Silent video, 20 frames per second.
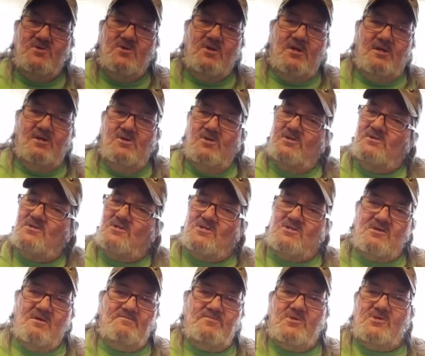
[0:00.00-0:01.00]
You could look
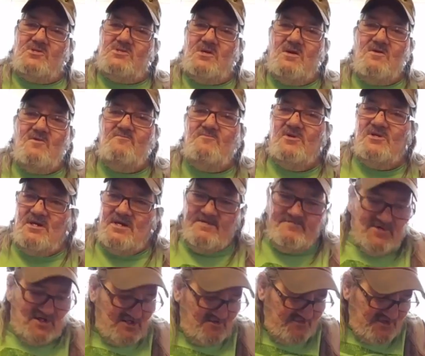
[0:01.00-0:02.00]
this up yourself, but
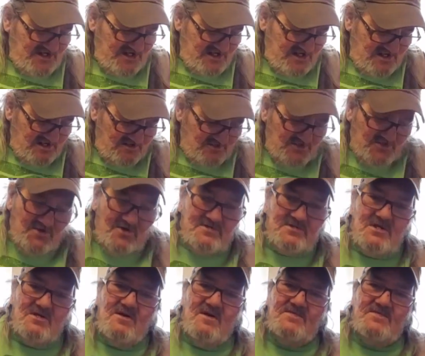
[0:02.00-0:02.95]
I'm going to be doing